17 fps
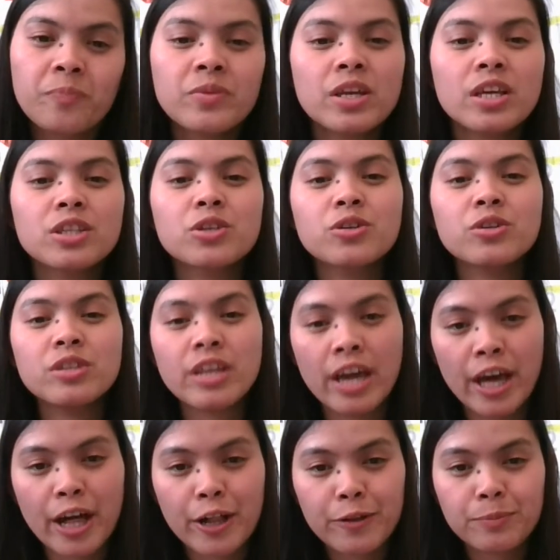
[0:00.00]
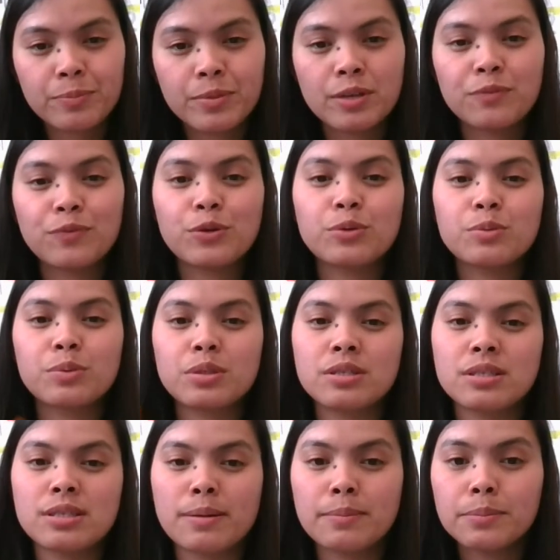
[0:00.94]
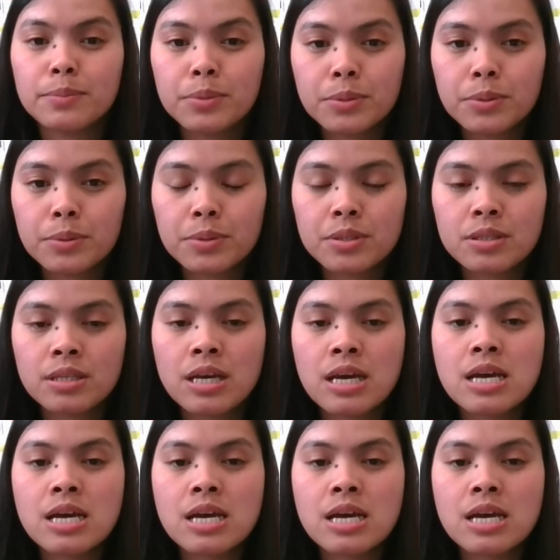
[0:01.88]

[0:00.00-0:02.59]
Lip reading: it could help if you read some books,